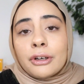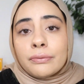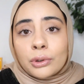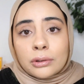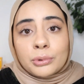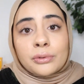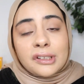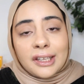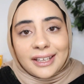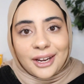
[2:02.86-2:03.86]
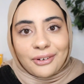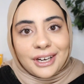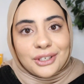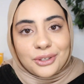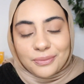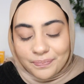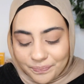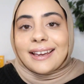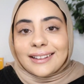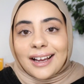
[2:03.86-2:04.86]
affordable skincare range.
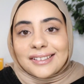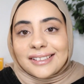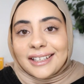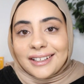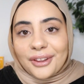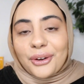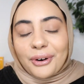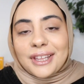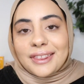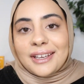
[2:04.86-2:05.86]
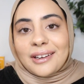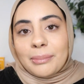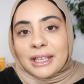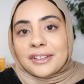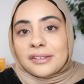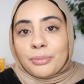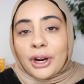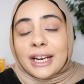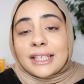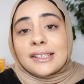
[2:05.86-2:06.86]
And lastly, another great thing about this
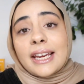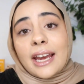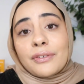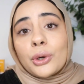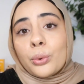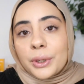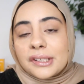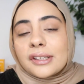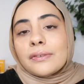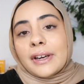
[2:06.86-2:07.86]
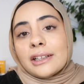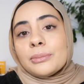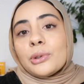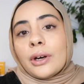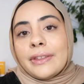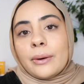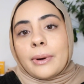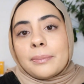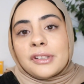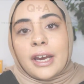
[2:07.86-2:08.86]
brand is I have a quiz available on their
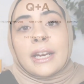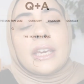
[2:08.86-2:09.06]
website.